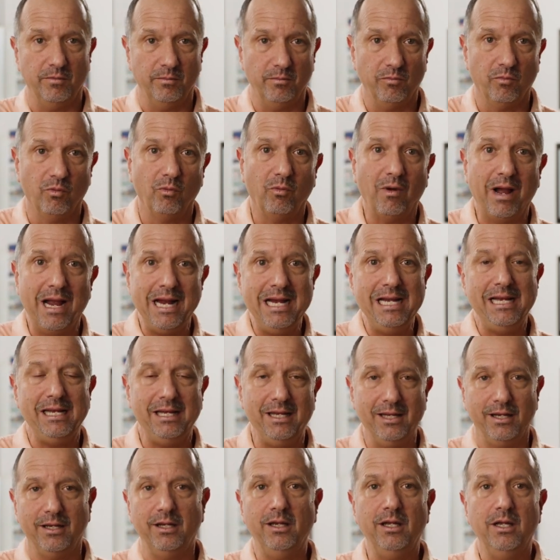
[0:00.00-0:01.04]
write
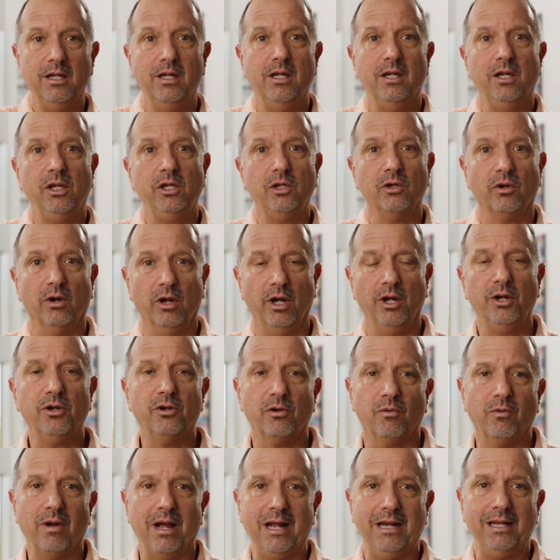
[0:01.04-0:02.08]
in your
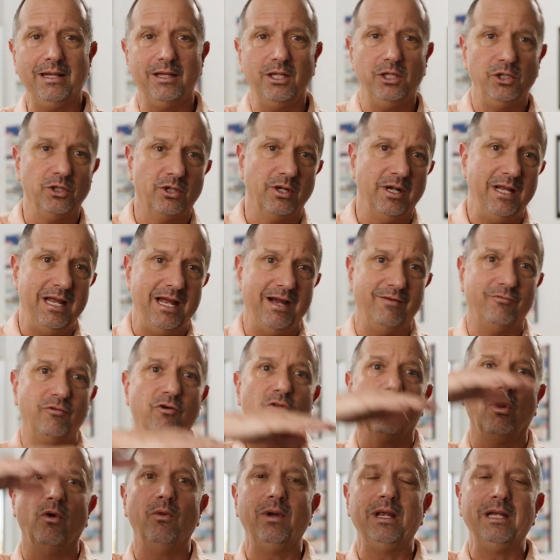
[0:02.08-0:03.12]
underwriting that you're going to have
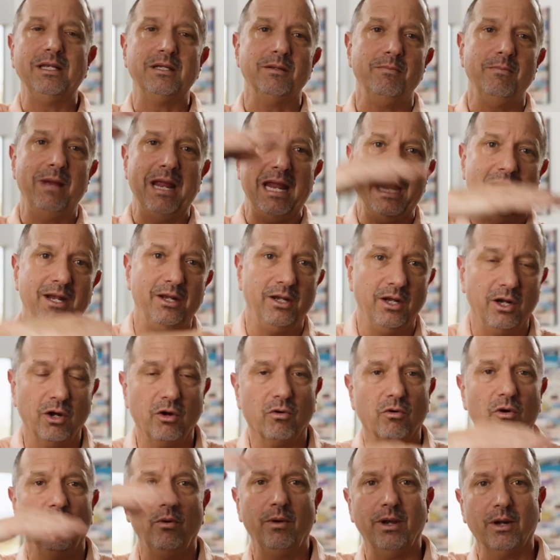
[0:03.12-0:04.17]
growing demand and
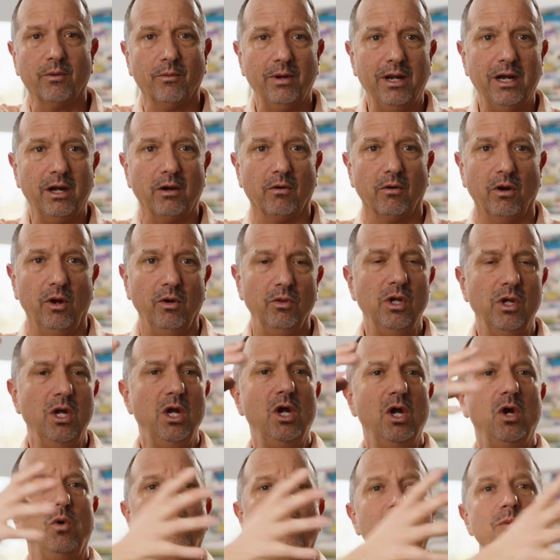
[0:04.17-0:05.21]
growing rent growth
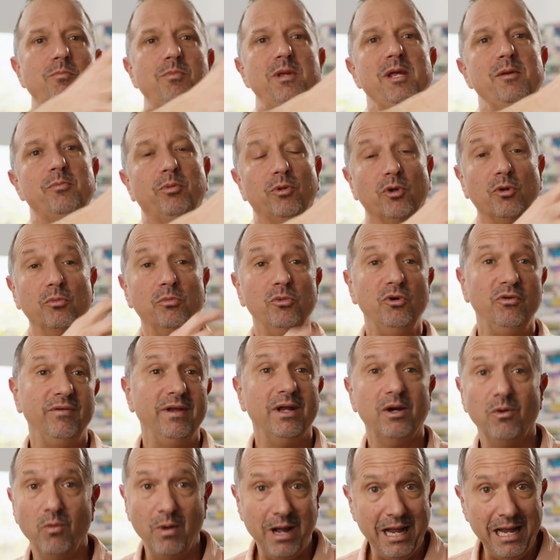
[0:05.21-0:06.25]
when people are moving
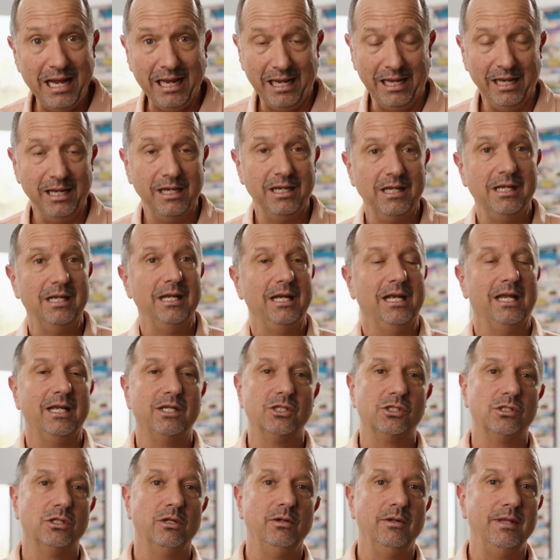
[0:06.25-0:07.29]
away. And
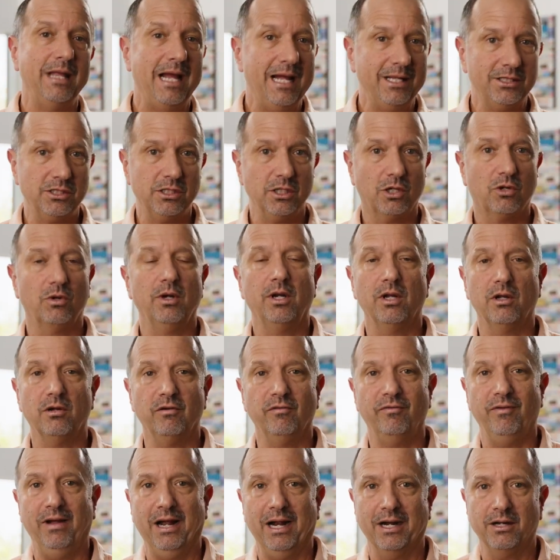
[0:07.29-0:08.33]
so that's a critical
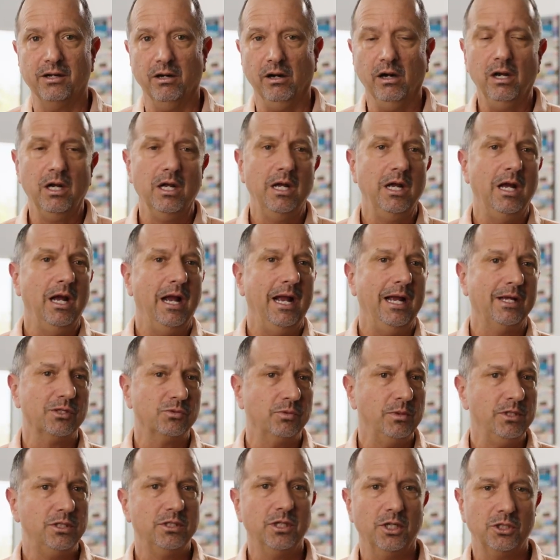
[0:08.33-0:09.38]
factor. As
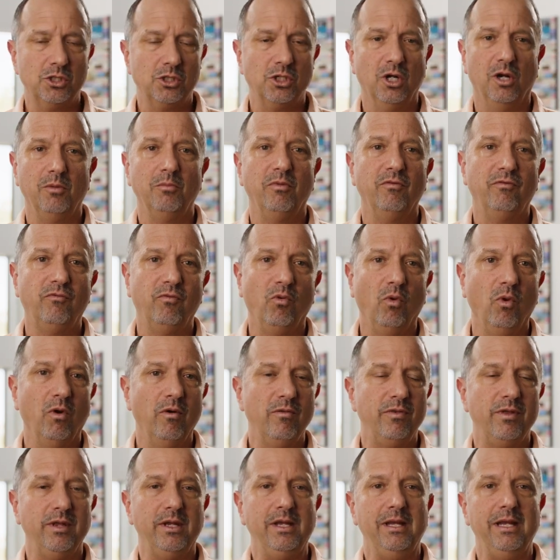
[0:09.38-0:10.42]
we touched on before,
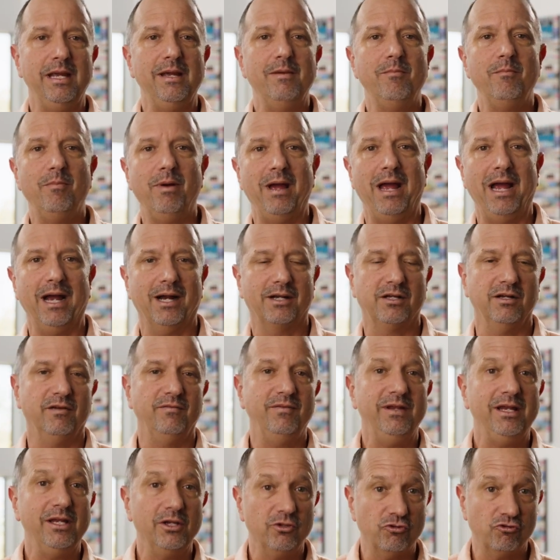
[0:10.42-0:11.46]
the impact of
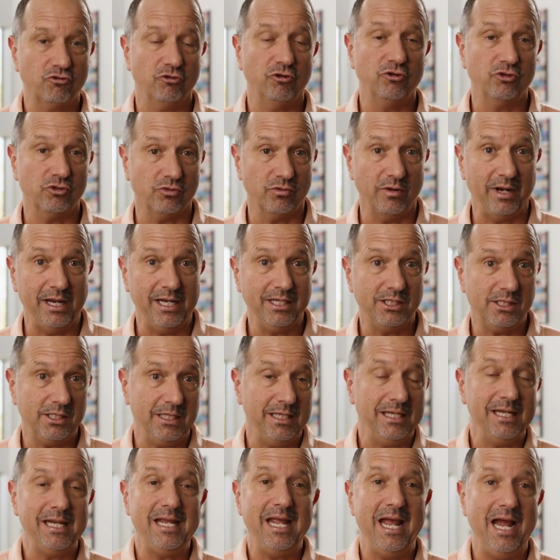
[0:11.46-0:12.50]
interest rates
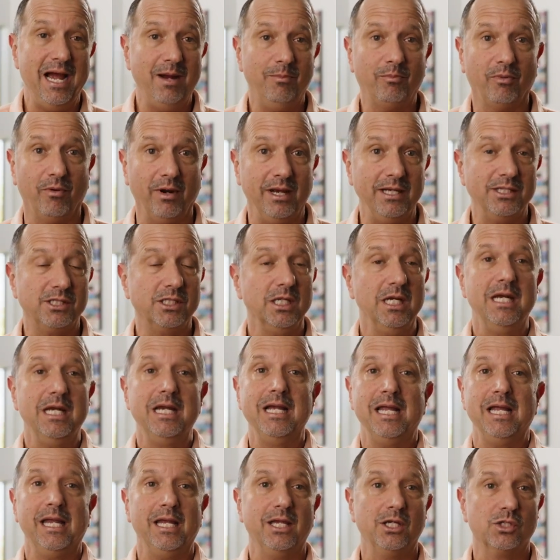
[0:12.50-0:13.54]
and cap rates
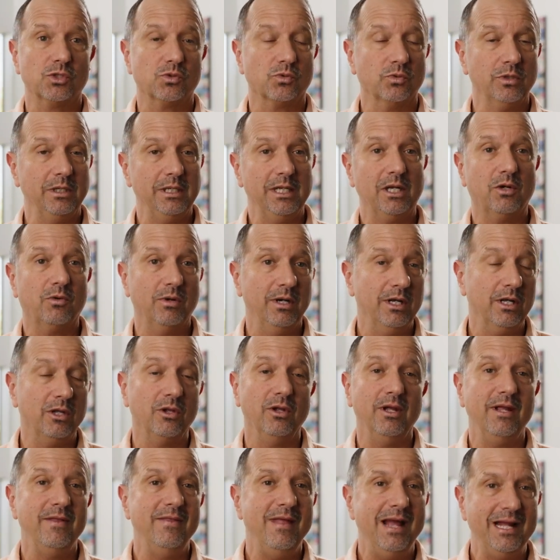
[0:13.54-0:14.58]
is really critical,
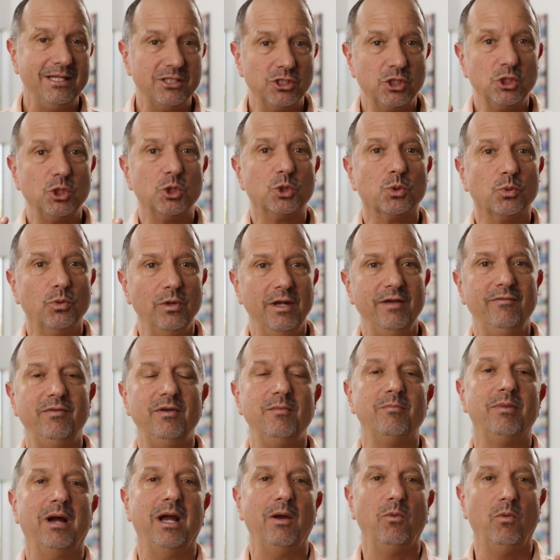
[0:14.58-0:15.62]
and that's driven
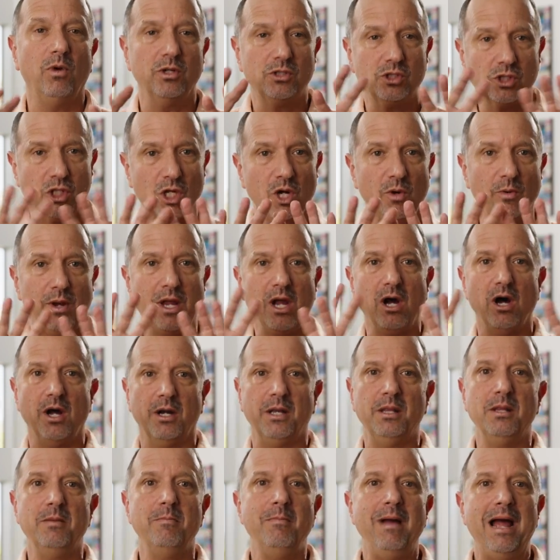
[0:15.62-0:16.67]
by what's going on
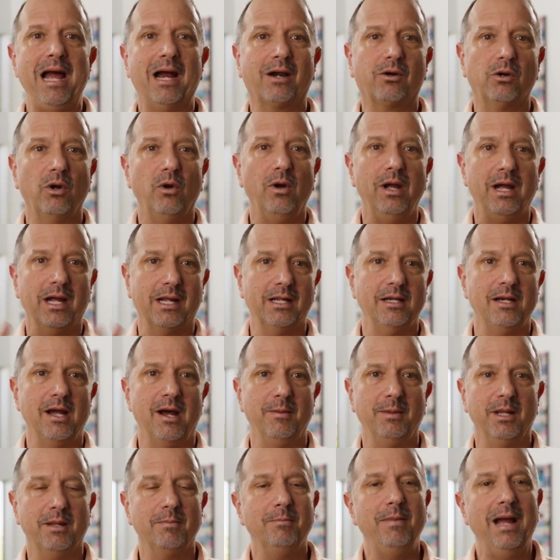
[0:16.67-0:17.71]
in the
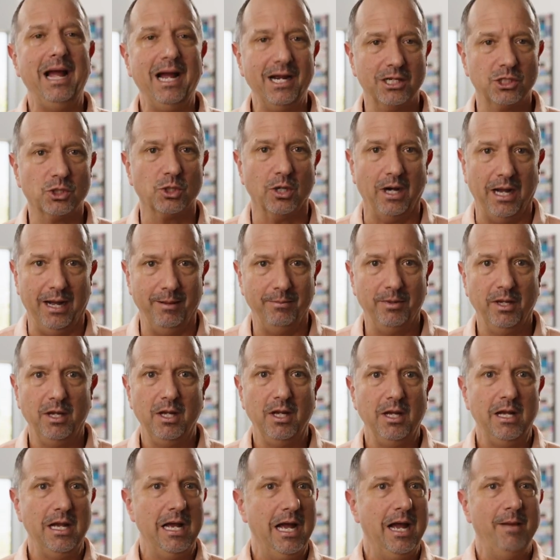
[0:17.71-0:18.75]
macroeconomic backdrop.
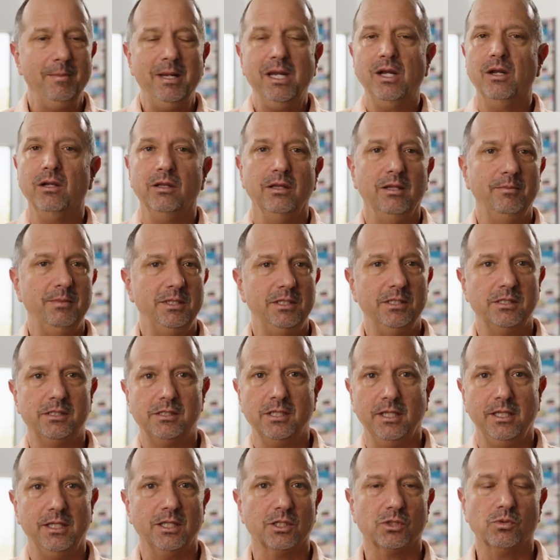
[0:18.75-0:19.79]
I mean, let me just
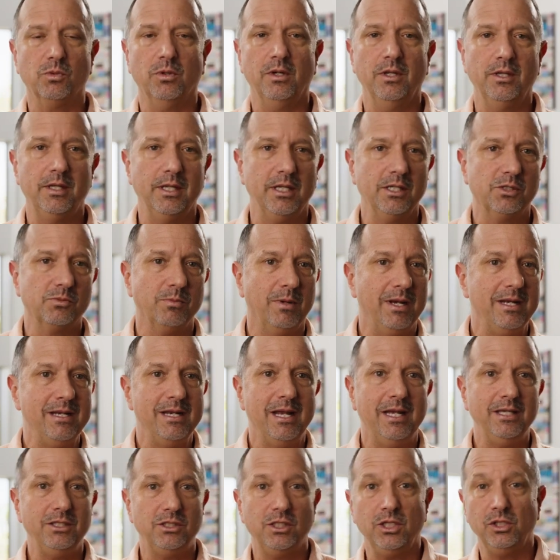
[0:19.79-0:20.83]
tell you this. One of the things, my
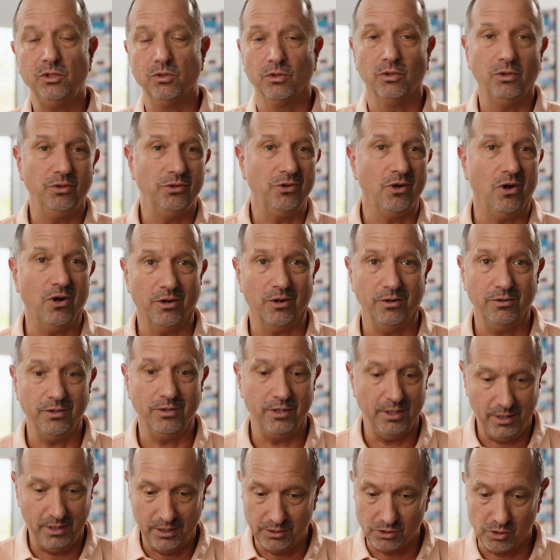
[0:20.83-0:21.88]
19-year-old daughter
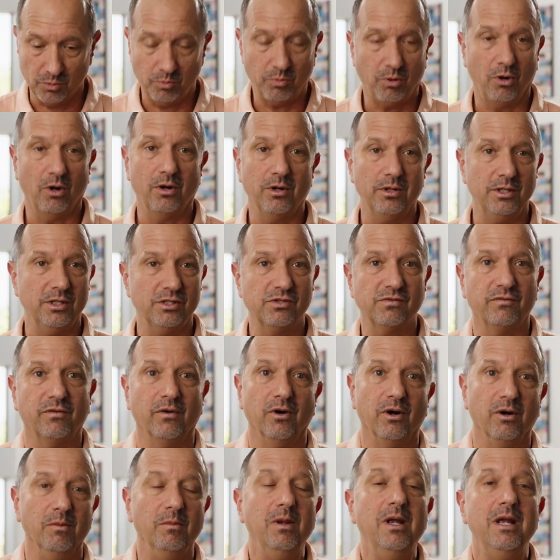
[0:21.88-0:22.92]
that is a part of this
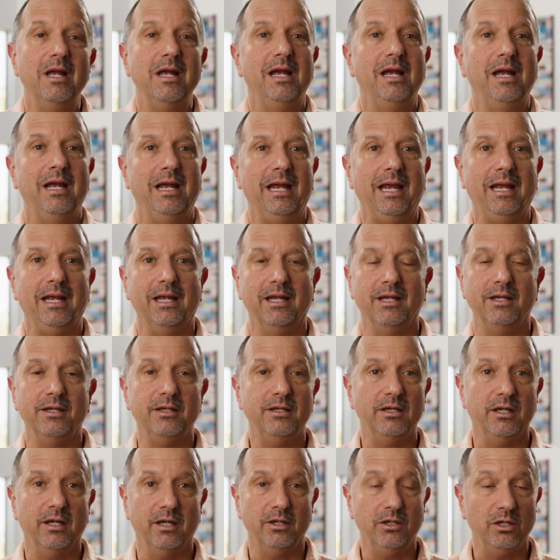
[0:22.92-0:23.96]
firm, and
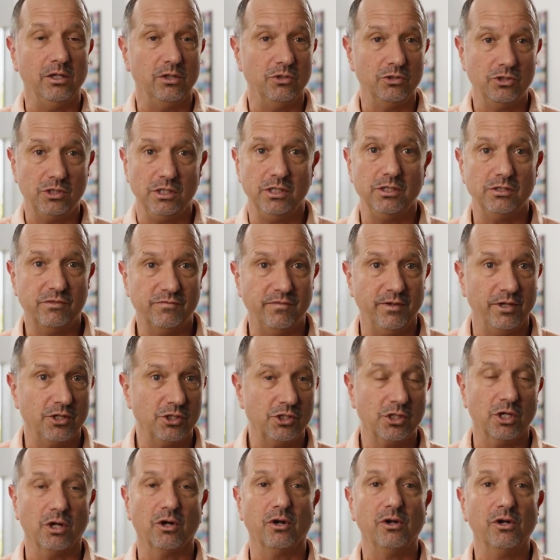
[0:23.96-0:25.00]
she's
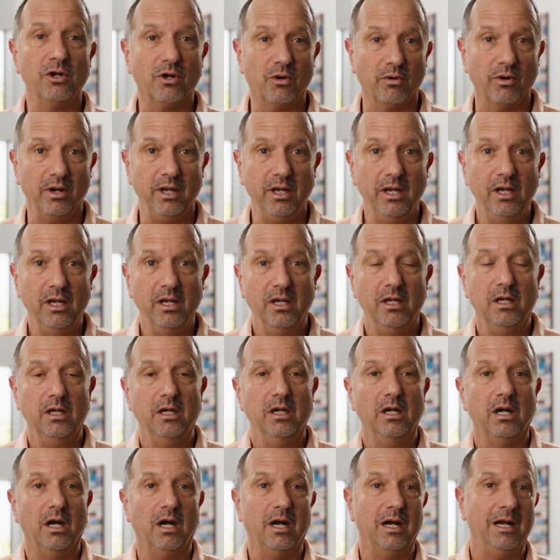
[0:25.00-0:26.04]
finishing her degree
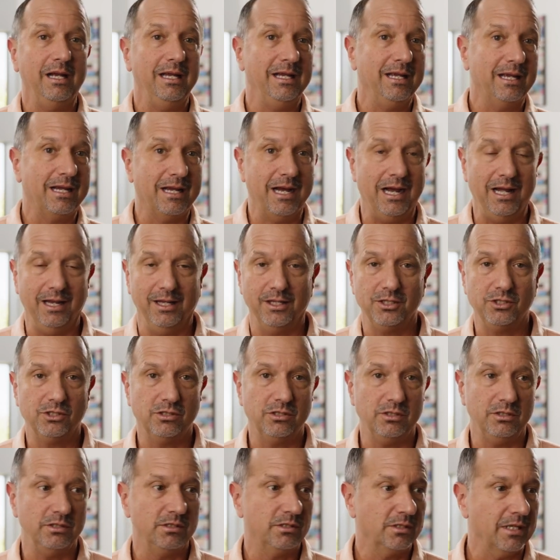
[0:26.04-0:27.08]
at college.
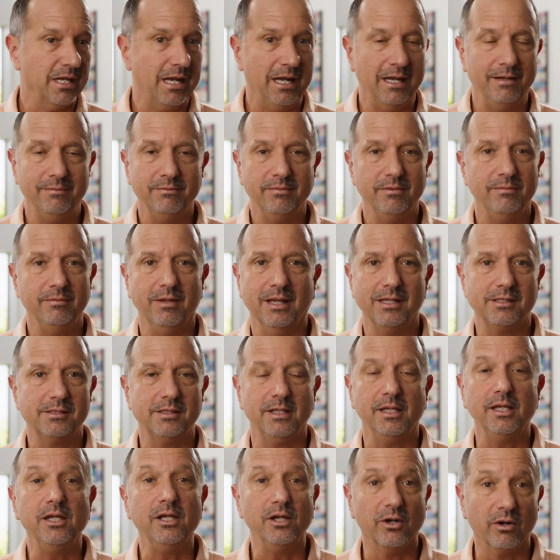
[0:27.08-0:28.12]
She's got less than
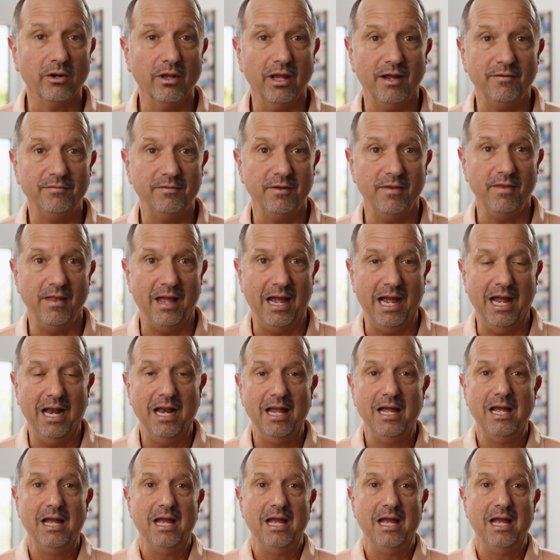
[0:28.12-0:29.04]
a year left in that.